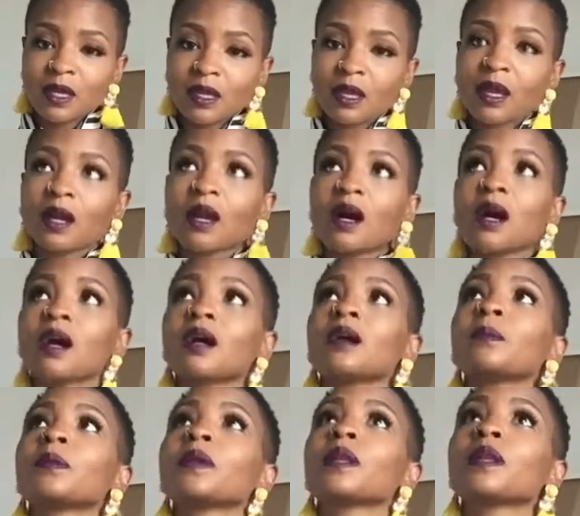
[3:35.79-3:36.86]
There are
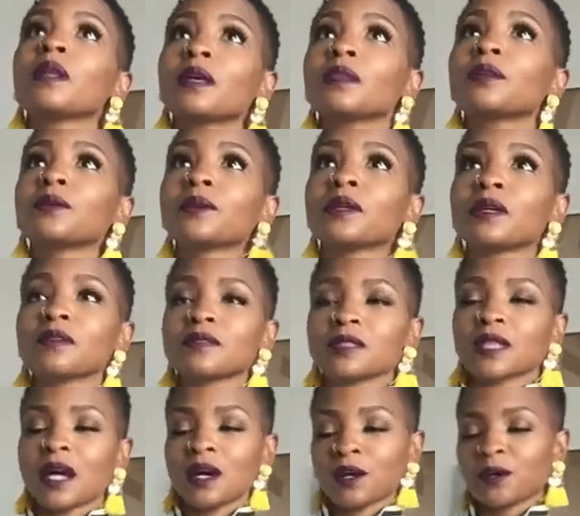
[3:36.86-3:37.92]
a plethora of
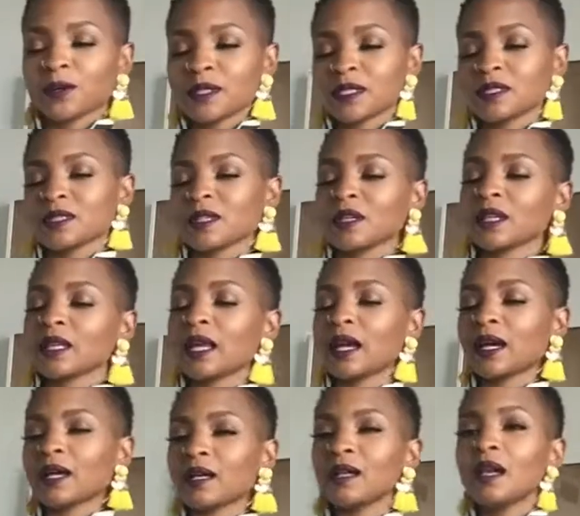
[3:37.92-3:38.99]
style quizzes
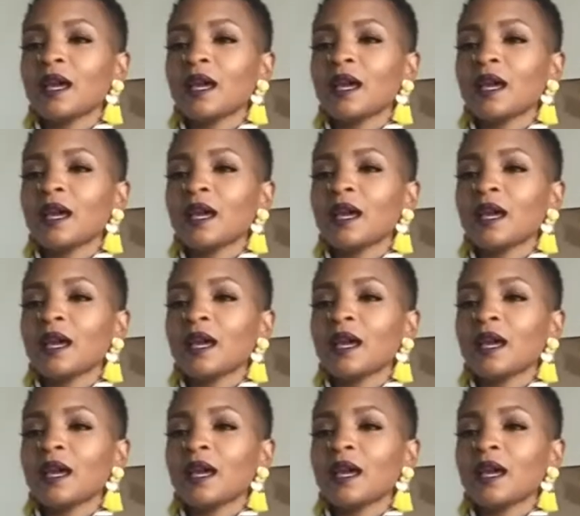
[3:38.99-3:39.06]
online,